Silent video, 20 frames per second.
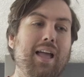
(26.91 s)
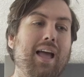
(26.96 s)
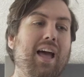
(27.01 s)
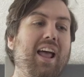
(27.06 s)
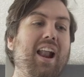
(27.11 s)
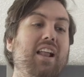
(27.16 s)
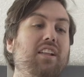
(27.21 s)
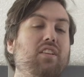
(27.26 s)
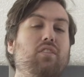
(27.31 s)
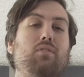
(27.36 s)
And
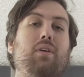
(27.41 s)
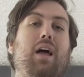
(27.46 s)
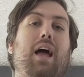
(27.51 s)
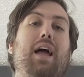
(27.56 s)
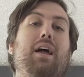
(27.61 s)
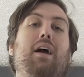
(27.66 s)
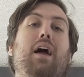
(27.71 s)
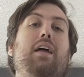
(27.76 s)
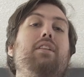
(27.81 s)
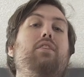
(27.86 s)

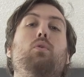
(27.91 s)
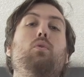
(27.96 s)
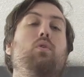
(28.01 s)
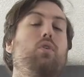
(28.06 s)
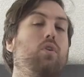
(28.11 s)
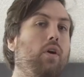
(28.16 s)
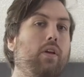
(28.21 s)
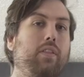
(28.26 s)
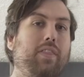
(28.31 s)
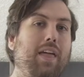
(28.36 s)
I don't
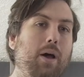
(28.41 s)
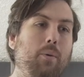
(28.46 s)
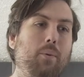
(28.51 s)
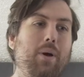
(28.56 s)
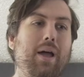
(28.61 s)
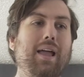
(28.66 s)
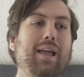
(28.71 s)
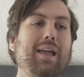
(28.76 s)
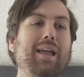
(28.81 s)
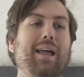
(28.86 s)
cook that
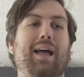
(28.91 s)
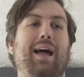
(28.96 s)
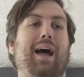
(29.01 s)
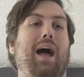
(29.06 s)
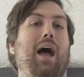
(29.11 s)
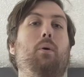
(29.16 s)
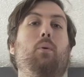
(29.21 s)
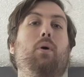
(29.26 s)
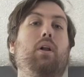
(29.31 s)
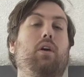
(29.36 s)
way.
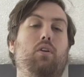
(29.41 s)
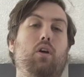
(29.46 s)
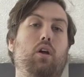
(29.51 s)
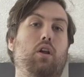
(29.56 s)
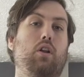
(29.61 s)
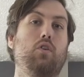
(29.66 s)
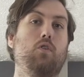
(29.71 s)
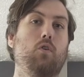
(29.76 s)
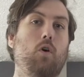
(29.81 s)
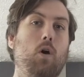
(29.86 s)
I want to cook
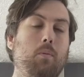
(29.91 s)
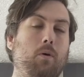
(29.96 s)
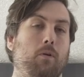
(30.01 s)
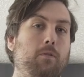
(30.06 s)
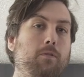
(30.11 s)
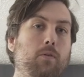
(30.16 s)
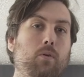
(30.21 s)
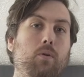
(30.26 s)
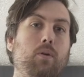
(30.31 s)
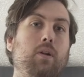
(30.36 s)
normal
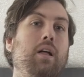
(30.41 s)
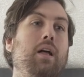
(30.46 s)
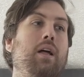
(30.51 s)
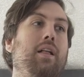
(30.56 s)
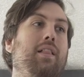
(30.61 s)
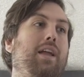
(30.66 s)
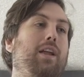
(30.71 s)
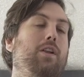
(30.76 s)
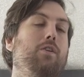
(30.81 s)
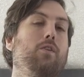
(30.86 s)
food
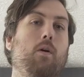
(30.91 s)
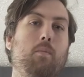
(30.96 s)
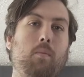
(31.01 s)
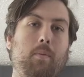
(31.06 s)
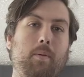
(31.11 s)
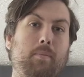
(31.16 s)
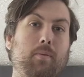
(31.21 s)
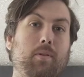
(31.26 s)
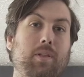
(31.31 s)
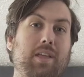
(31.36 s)
like normal
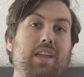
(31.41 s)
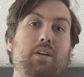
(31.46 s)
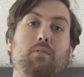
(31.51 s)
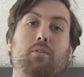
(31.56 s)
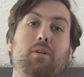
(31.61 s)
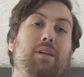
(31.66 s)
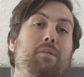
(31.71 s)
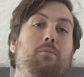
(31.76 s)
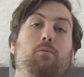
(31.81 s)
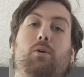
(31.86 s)
people eat.
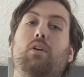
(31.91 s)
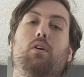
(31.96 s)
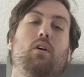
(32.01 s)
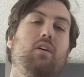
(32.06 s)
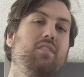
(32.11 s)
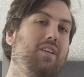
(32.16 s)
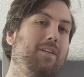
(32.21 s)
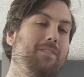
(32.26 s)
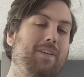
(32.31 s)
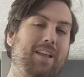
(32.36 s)
We cook
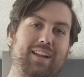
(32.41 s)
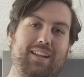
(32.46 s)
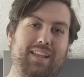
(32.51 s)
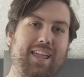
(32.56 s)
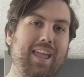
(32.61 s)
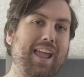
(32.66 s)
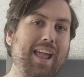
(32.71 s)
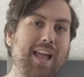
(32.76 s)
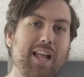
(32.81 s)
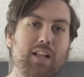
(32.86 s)
stuff out of
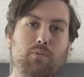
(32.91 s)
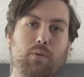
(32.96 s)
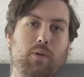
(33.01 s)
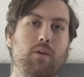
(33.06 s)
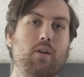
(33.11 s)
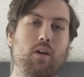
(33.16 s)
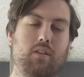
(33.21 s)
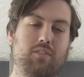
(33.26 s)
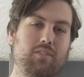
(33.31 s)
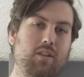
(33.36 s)
cans, we
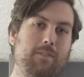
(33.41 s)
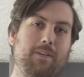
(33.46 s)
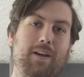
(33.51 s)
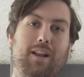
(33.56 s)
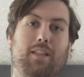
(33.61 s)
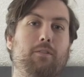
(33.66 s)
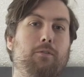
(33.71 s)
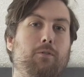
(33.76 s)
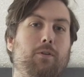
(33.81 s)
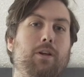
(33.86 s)
cook stuff out
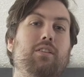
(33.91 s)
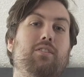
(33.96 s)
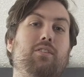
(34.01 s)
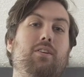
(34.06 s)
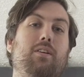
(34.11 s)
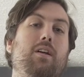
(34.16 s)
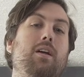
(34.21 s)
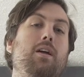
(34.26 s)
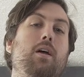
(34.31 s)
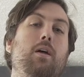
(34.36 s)
of the
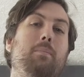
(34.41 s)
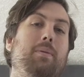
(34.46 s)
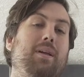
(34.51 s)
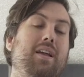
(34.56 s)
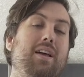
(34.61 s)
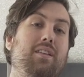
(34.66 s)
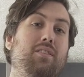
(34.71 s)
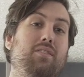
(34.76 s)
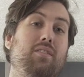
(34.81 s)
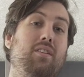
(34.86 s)
freezer,
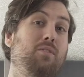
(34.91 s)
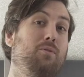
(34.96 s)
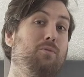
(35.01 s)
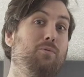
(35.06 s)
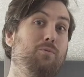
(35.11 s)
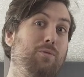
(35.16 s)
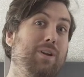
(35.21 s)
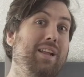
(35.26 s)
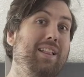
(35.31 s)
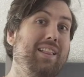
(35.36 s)
because
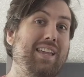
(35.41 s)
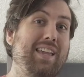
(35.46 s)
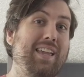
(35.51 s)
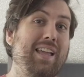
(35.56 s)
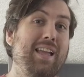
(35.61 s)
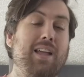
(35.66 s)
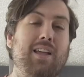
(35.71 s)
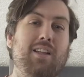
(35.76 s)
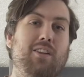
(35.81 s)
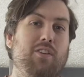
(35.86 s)
really
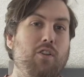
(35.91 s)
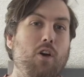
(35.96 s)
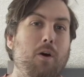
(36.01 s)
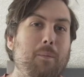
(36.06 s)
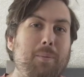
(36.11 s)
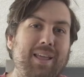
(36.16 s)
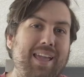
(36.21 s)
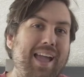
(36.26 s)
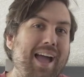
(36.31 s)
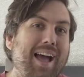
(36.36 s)

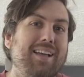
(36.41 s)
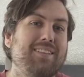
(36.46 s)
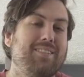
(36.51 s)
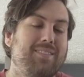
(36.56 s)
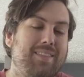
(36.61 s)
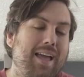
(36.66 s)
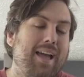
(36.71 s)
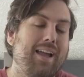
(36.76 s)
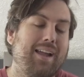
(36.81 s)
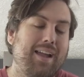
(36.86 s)
nobody has
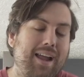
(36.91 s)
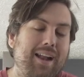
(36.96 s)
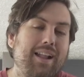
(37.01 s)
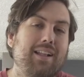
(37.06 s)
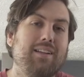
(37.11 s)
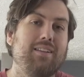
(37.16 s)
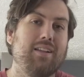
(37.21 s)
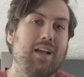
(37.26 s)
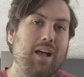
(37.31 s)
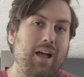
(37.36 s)
that
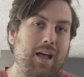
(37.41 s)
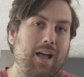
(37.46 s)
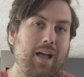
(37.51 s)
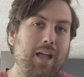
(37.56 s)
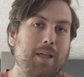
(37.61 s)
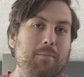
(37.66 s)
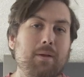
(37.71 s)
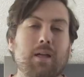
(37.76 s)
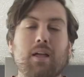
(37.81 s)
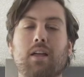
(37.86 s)
kind of
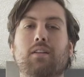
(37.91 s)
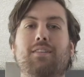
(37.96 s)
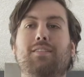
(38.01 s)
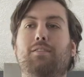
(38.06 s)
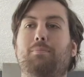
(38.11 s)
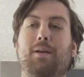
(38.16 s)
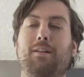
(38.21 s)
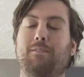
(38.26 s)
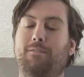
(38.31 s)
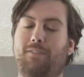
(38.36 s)
time to
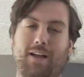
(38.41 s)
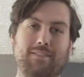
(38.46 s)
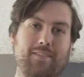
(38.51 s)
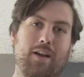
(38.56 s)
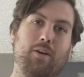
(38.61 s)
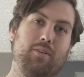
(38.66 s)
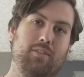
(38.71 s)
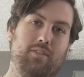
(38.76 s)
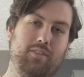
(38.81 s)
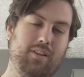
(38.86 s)
spend 5
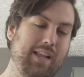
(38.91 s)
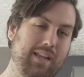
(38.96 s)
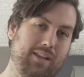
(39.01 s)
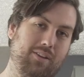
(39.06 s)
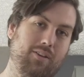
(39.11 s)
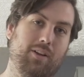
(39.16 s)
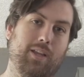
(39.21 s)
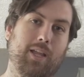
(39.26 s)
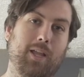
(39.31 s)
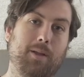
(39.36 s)
hours a day
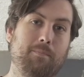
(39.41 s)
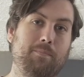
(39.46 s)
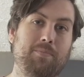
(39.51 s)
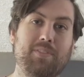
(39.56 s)
cooking.